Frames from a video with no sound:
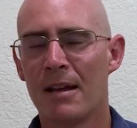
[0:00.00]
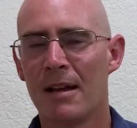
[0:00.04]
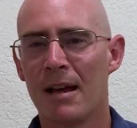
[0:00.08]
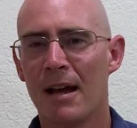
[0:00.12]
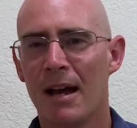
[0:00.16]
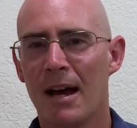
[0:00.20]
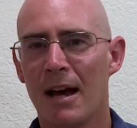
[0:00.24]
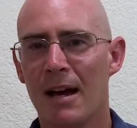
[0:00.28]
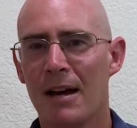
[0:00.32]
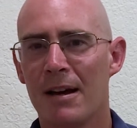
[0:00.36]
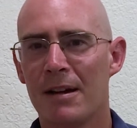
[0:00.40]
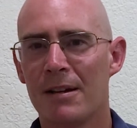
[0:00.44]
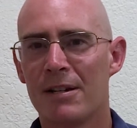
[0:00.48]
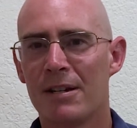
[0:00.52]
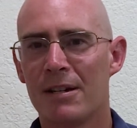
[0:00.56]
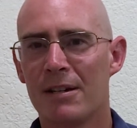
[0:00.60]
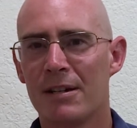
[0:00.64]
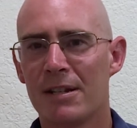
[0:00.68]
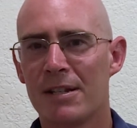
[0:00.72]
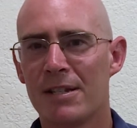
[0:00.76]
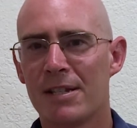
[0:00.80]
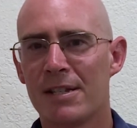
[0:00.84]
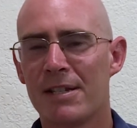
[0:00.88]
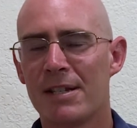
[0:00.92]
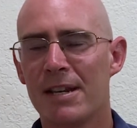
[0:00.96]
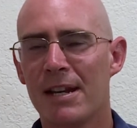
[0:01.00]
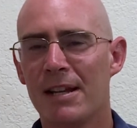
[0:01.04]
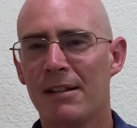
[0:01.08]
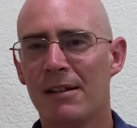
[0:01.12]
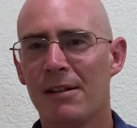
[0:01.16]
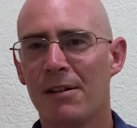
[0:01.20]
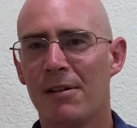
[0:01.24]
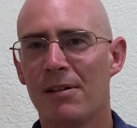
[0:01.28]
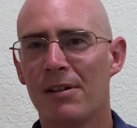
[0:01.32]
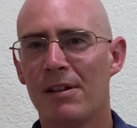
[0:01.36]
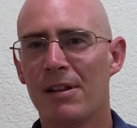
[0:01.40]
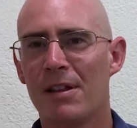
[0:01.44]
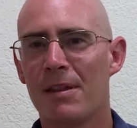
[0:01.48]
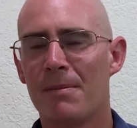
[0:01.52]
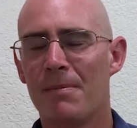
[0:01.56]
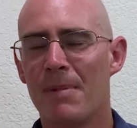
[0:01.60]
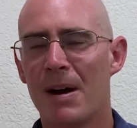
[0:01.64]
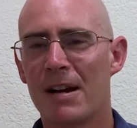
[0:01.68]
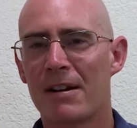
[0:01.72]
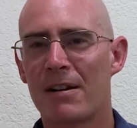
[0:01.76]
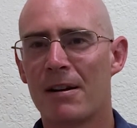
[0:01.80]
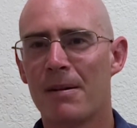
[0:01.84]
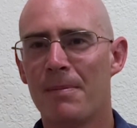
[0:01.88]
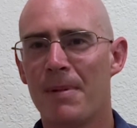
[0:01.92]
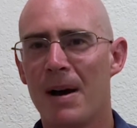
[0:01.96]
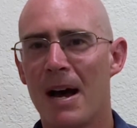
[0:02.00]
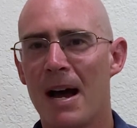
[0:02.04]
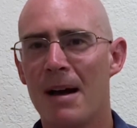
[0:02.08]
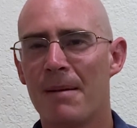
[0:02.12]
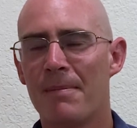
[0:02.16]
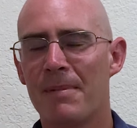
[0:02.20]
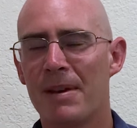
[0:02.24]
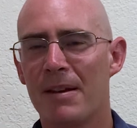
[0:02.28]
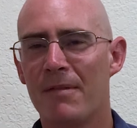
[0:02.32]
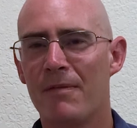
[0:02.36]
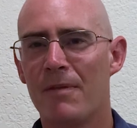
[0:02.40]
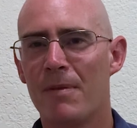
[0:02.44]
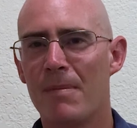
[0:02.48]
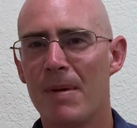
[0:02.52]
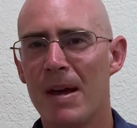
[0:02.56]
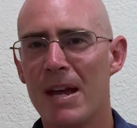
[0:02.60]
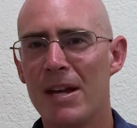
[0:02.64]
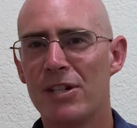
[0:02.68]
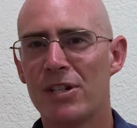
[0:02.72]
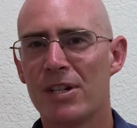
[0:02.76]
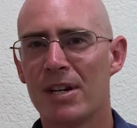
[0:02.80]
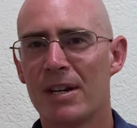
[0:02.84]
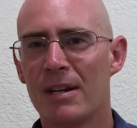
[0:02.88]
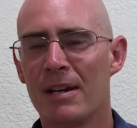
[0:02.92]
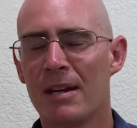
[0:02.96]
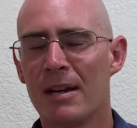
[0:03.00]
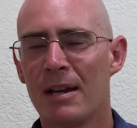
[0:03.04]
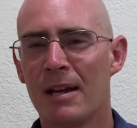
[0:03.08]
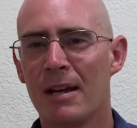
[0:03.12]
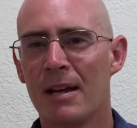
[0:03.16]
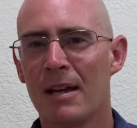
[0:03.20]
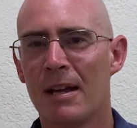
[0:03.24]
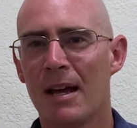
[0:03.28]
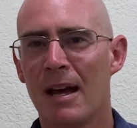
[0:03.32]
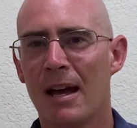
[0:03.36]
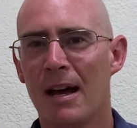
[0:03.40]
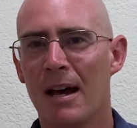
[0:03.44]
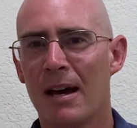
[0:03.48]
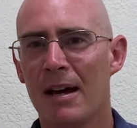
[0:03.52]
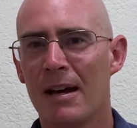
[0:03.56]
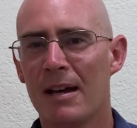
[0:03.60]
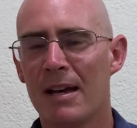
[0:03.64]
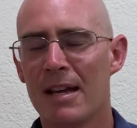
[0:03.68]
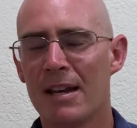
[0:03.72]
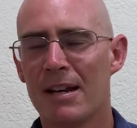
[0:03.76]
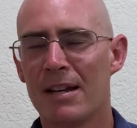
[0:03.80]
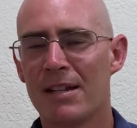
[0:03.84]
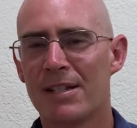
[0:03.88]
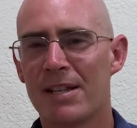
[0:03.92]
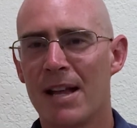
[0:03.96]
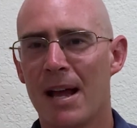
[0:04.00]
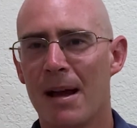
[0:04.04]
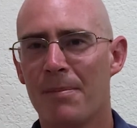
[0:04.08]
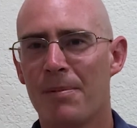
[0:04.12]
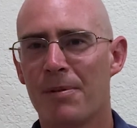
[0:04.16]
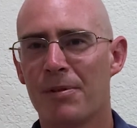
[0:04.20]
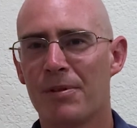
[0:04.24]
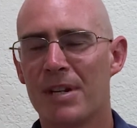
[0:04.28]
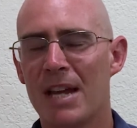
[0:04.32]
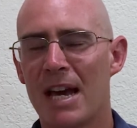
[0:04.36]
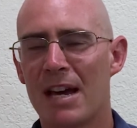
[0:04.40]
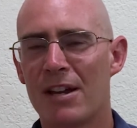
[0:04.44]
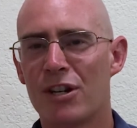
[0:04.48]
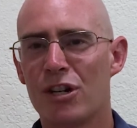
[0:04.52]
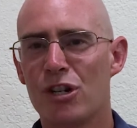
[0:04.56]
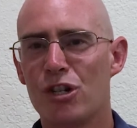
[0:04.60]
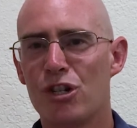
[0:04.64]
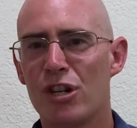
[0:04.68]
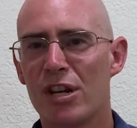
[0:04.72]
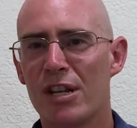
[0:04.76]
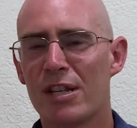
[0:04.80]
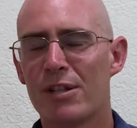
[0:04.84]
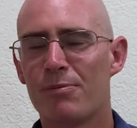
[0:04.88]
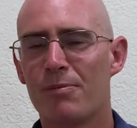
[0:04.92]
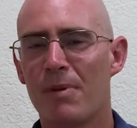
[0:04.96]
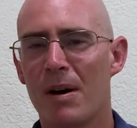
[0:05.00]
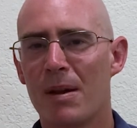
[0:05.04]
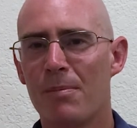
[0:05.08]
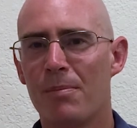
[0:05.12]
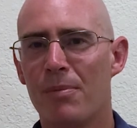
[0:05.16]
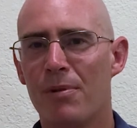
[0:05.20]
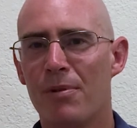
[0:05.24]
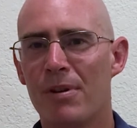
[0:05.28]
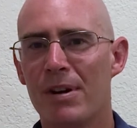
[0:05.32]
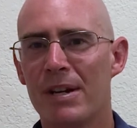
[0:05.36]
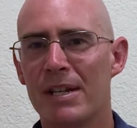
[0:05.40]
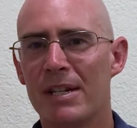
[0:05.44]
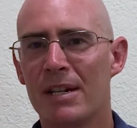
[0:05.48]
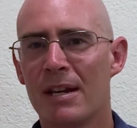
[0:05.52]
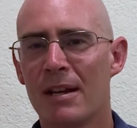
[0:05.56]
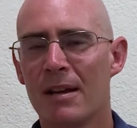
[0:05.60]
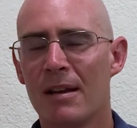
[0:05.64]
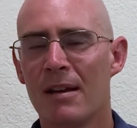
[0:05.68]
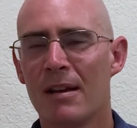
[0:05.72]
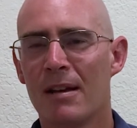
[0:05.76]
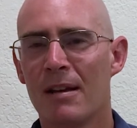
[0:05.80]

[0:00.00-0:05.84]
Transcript: to distill all of the microbiome information in a sample down to just one point,